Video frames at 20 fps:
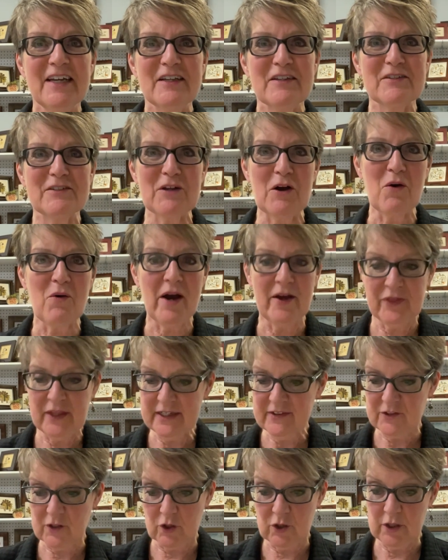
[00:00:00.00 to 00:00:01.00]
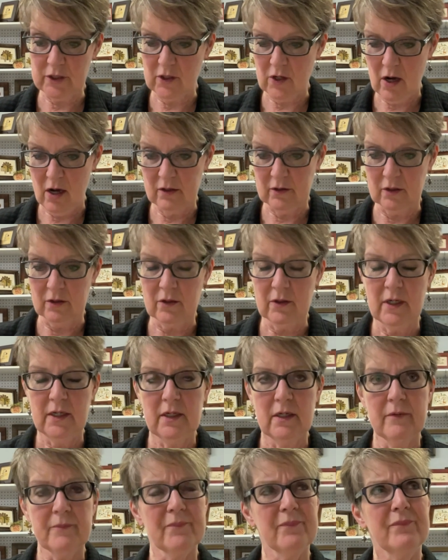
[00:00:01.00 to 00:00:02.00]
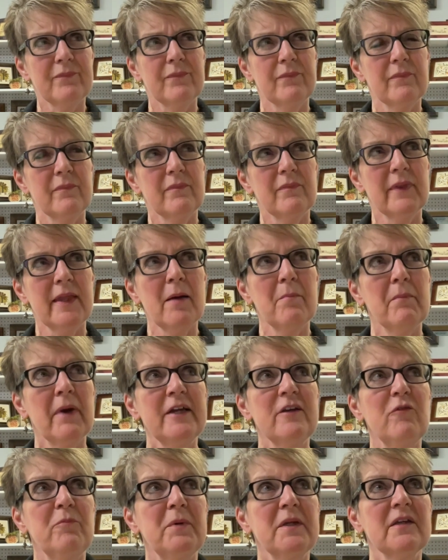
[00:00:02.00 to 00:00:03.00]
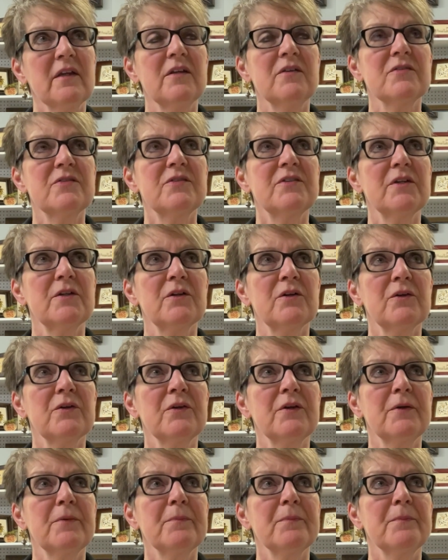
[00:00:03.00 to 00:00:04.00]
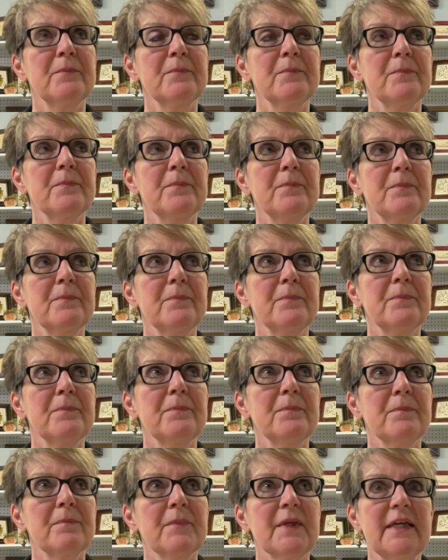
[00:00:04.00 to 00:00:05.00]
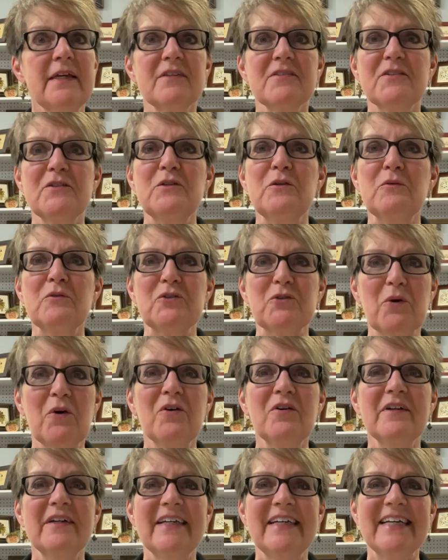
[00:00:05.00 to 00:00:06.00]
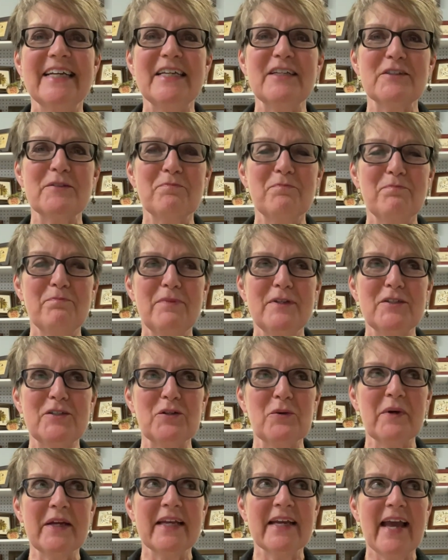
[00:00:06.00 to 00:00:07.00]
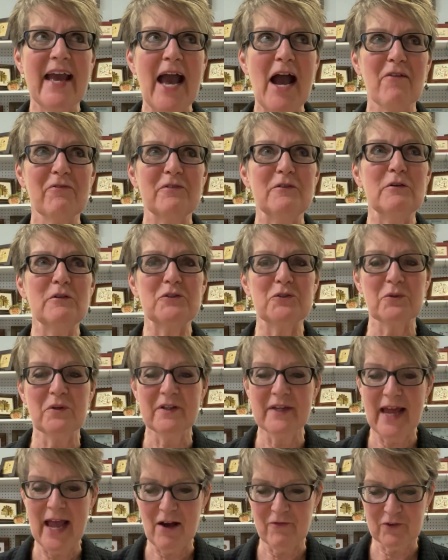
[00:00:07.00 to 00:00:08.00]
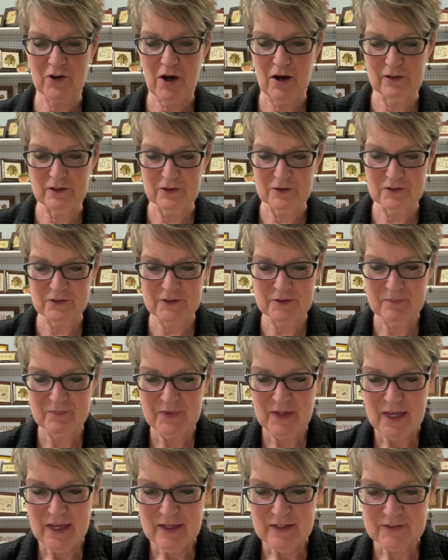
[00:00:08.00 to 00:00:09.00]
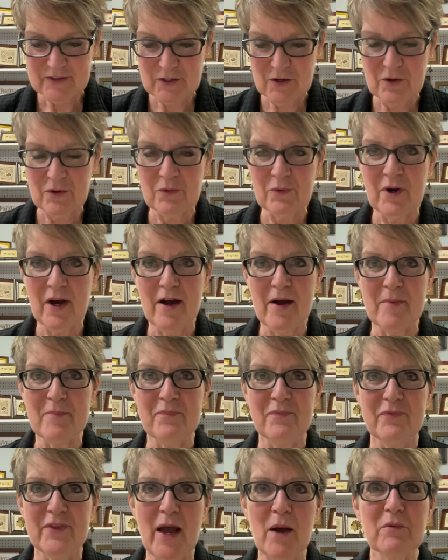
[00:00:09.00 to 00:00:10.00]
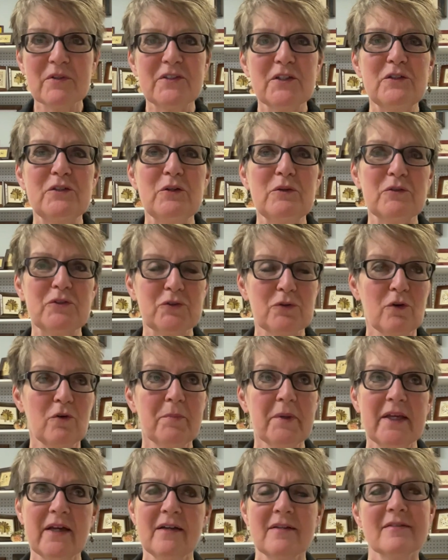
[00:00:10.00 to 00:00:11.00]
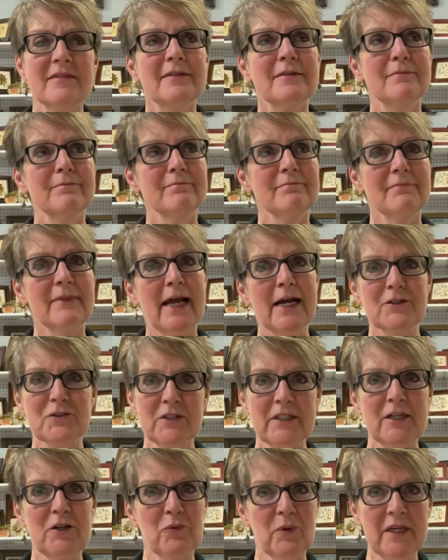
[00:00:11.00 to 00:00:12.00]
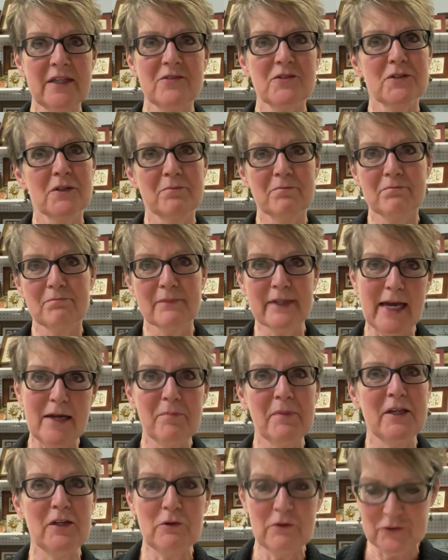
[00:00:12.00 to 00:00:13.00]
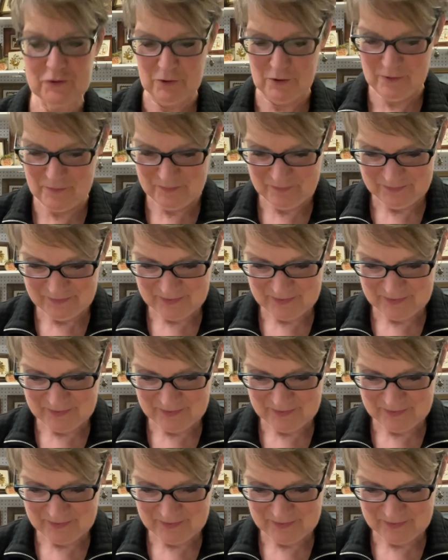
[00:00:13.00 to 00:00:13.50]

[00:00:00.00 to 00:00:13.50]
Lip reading: So I think it's a good color. That might have been considered his neutral. He's been doing half neutral and half colors. So that was a neutral because actually greens can be neutral.